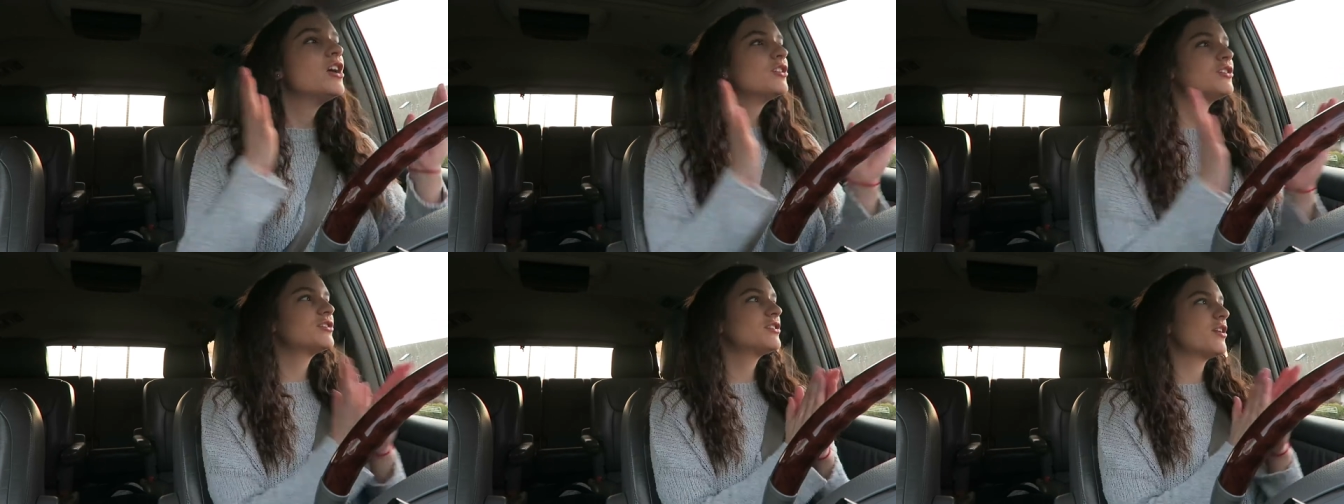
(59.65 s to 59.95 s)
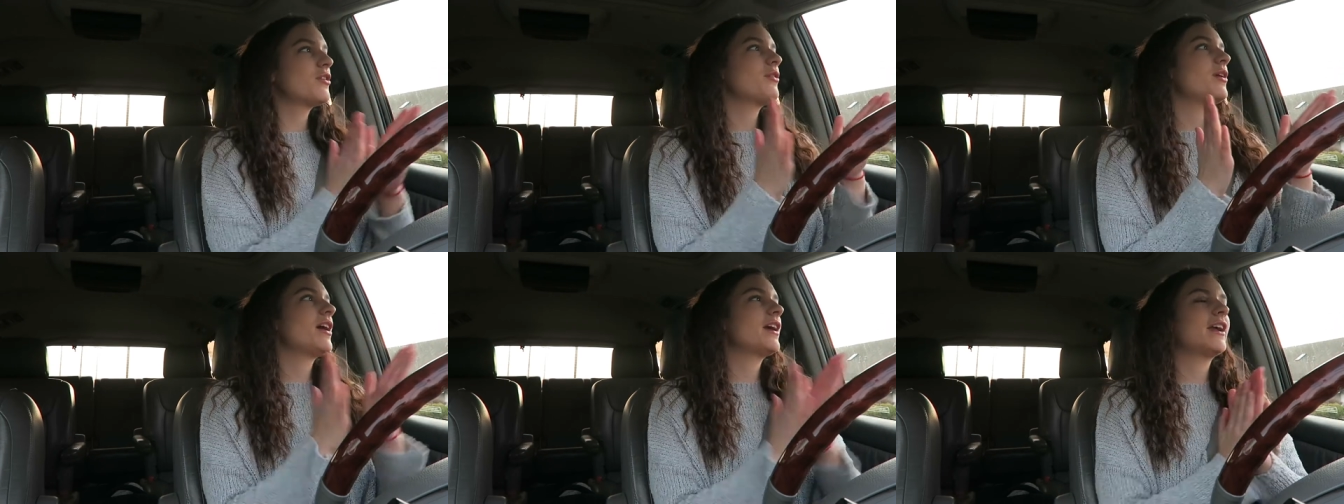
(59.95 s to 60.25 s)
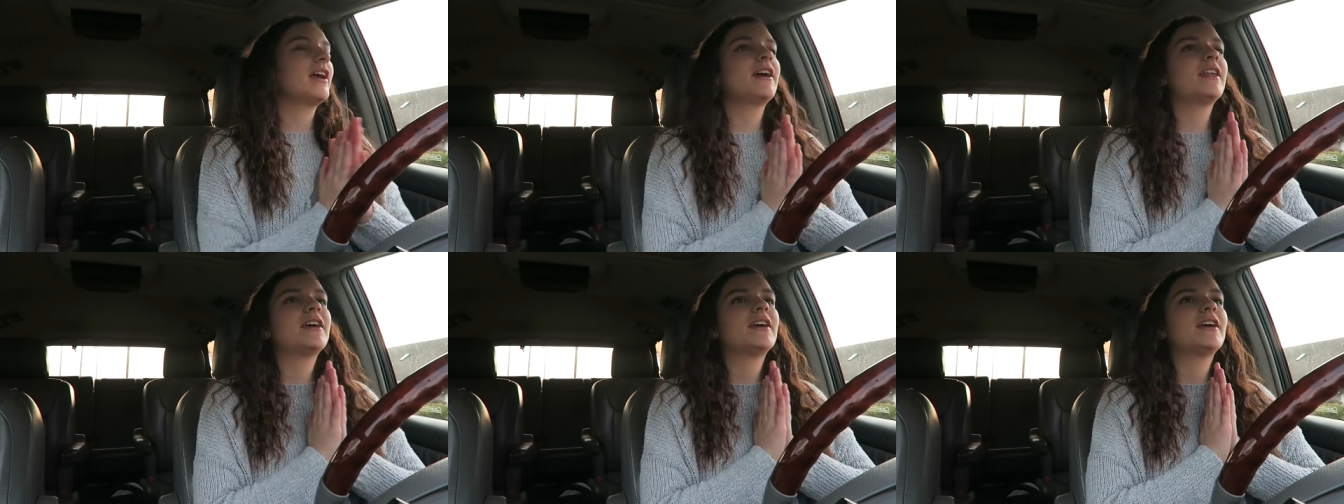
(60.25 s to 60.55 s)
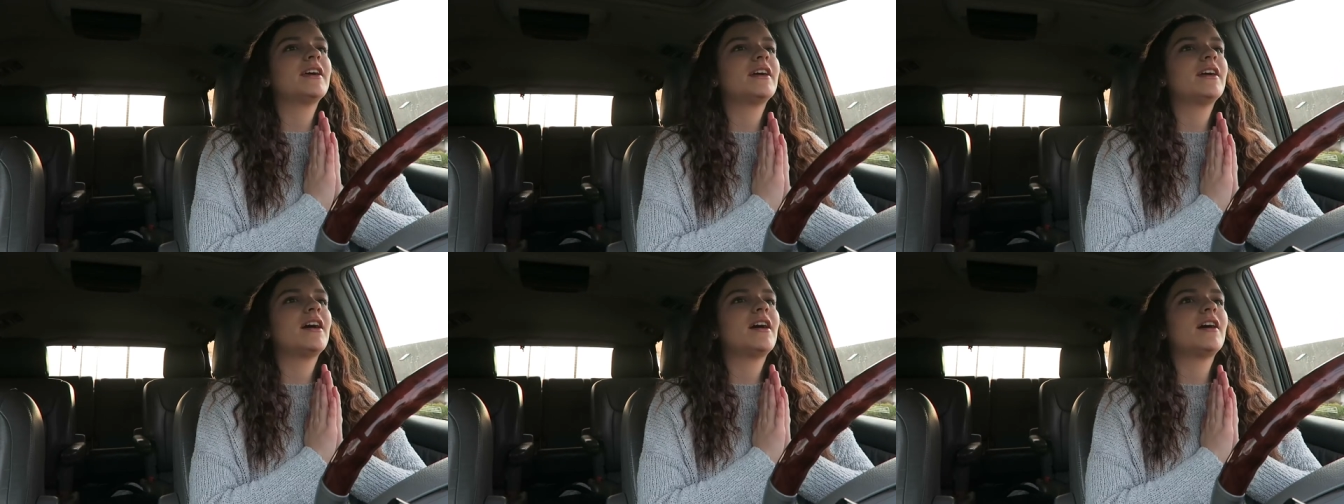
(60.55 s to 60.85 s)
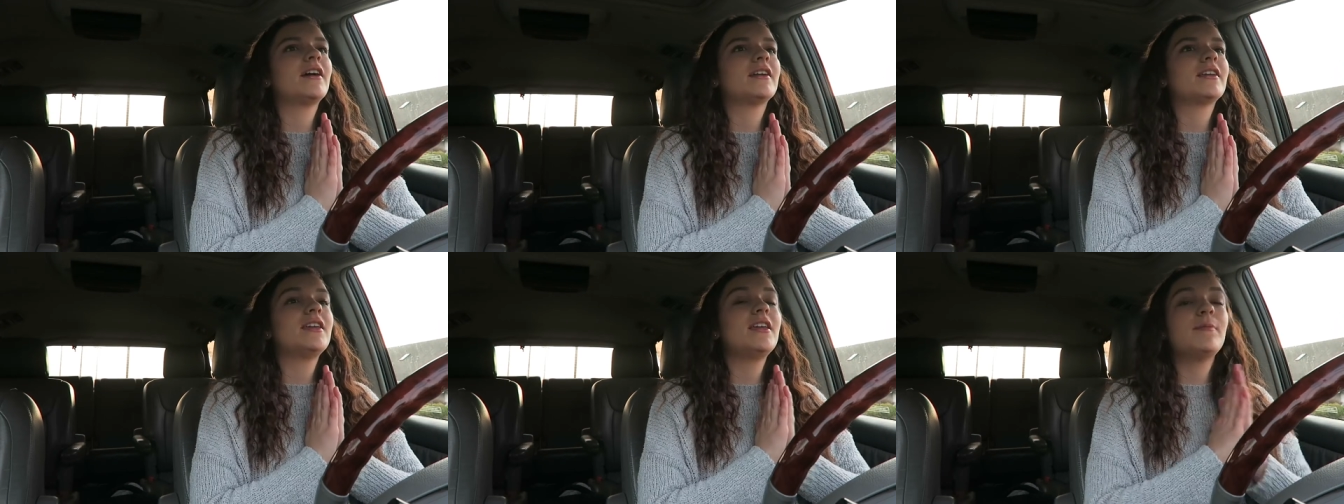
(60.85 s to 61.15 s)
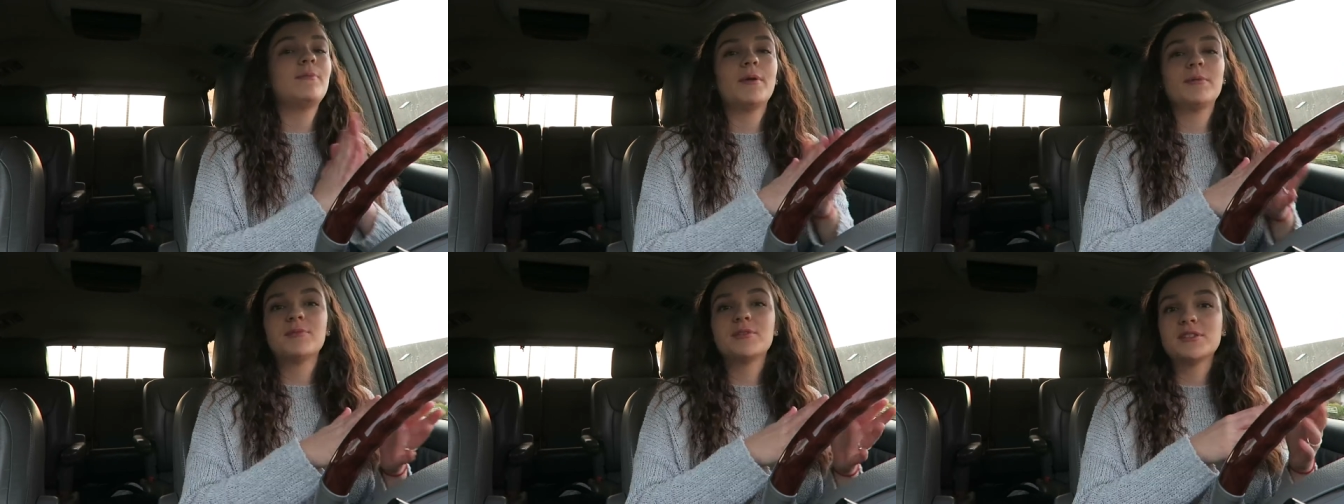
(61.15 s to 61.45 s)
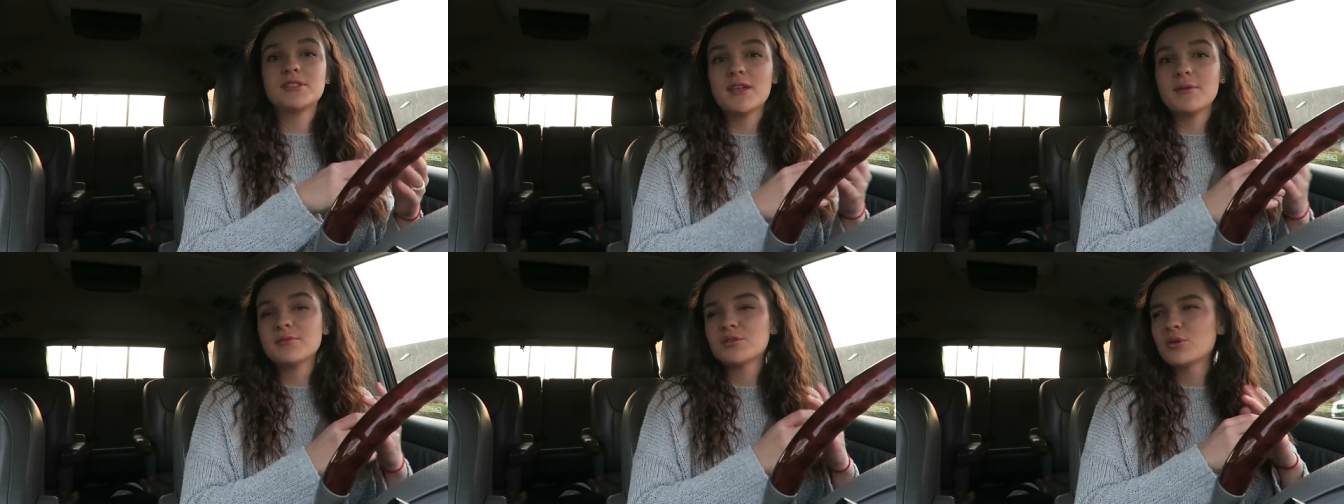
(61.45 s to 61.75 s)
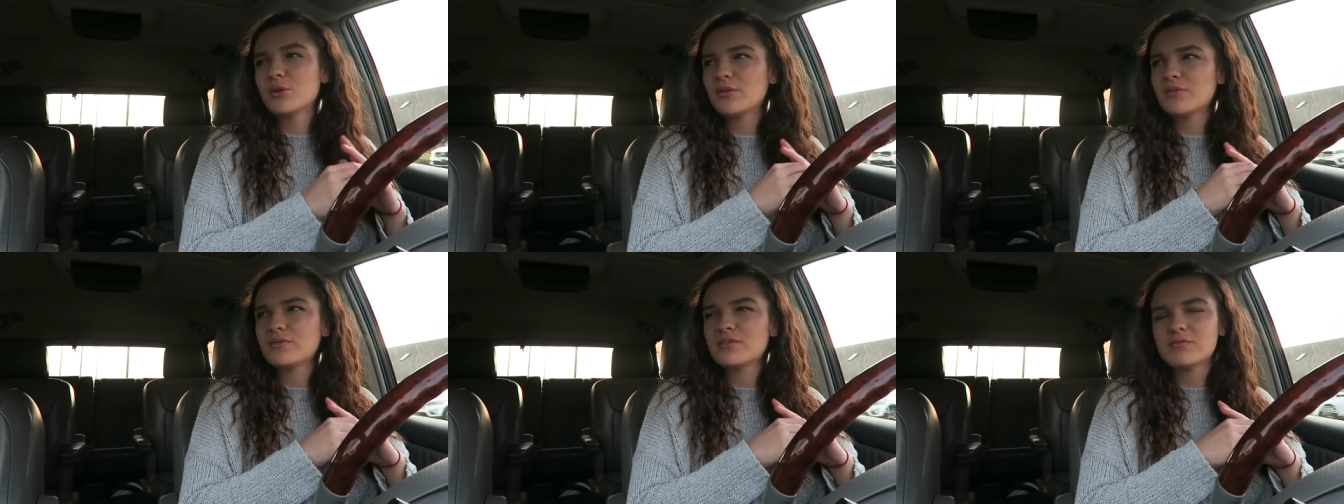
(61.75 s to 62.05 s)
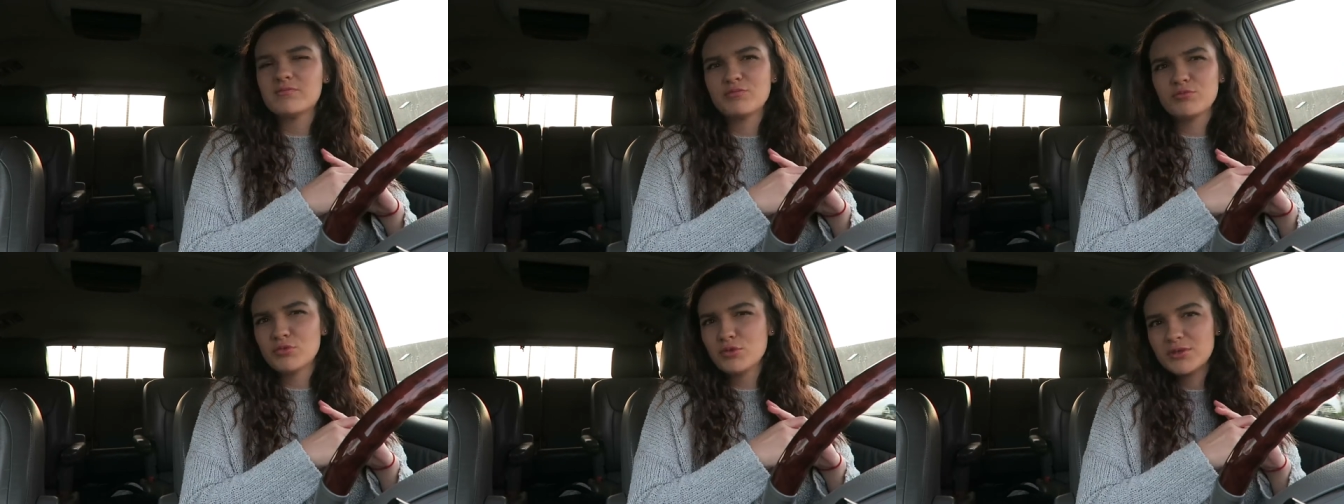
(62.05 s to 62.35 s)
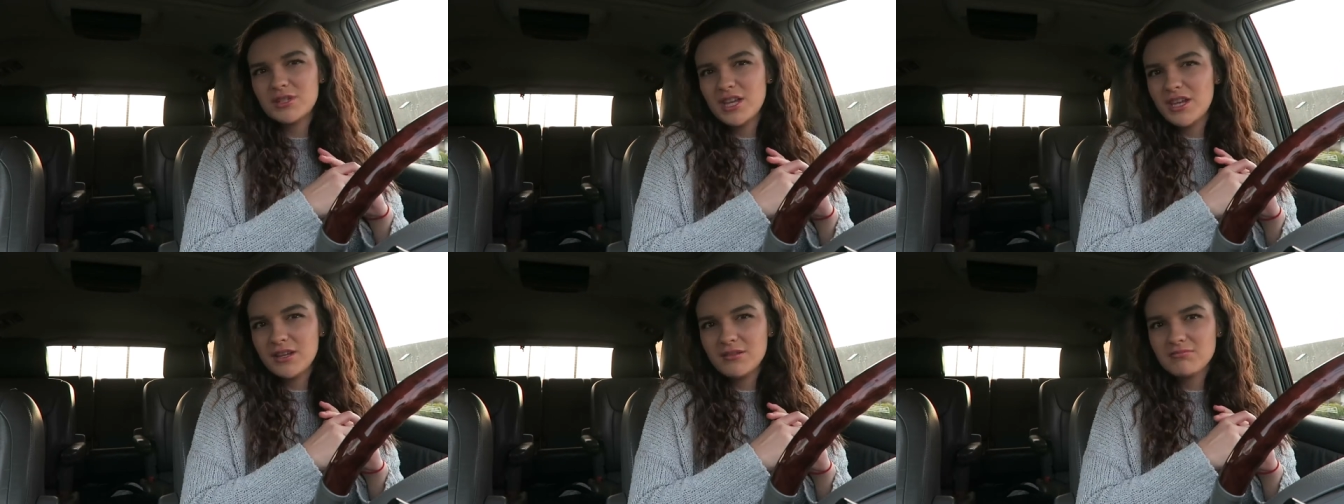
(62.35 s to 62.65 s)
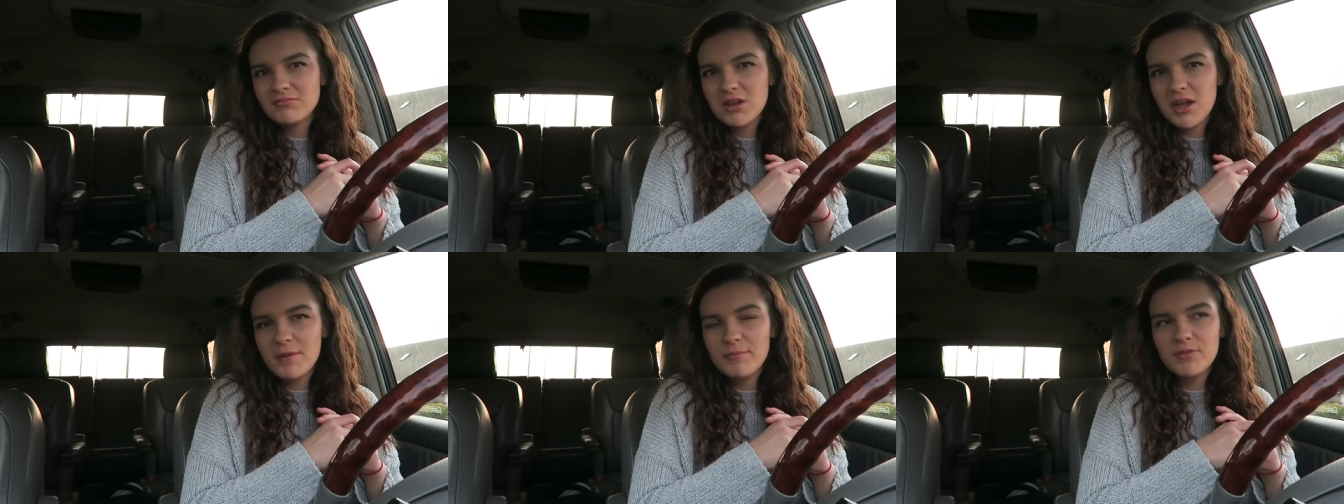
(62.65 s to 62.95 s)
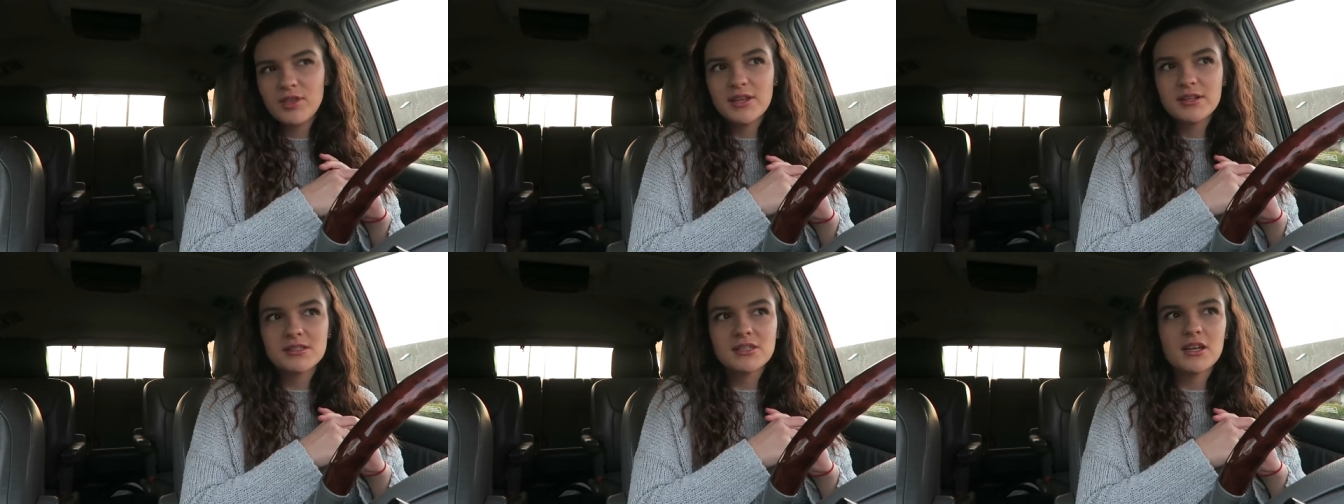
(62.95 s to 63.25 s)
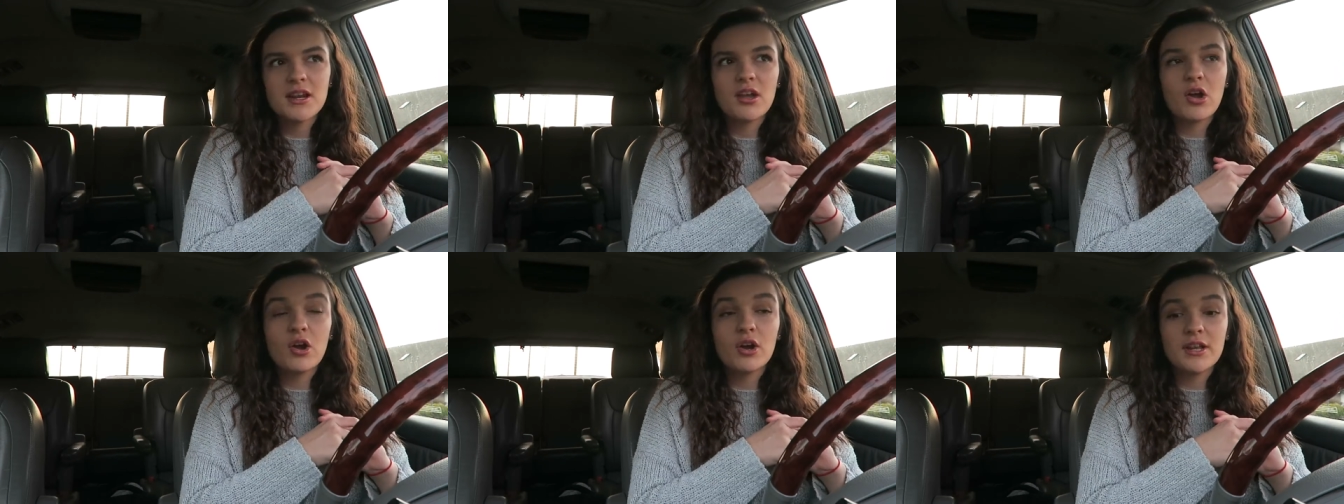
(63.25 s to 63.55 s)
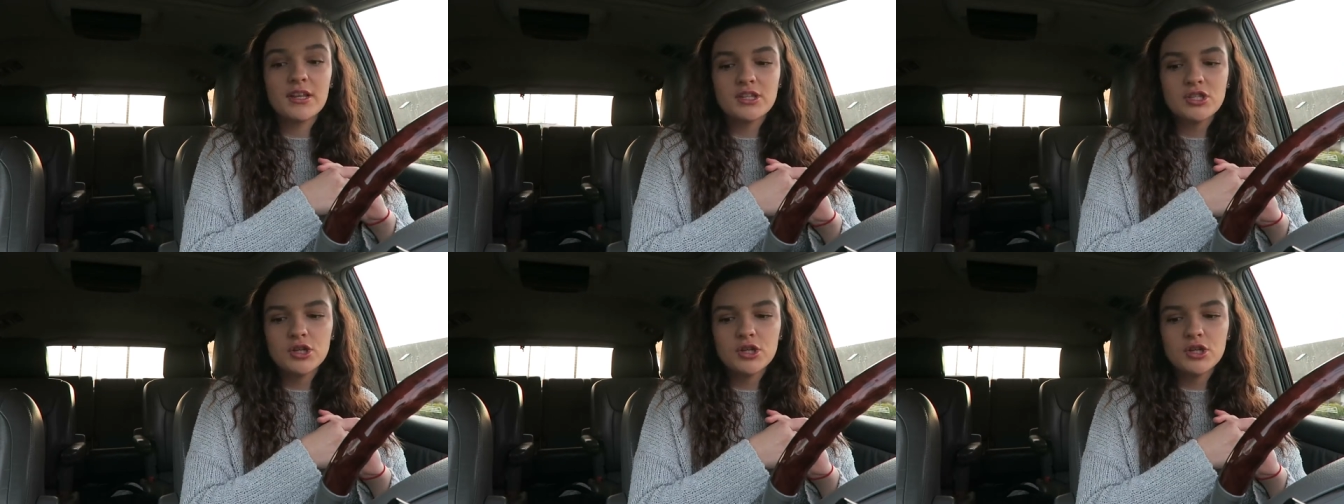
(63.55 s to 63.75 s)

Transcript: so I gotta uh, keep up the same sort of routine type things that I already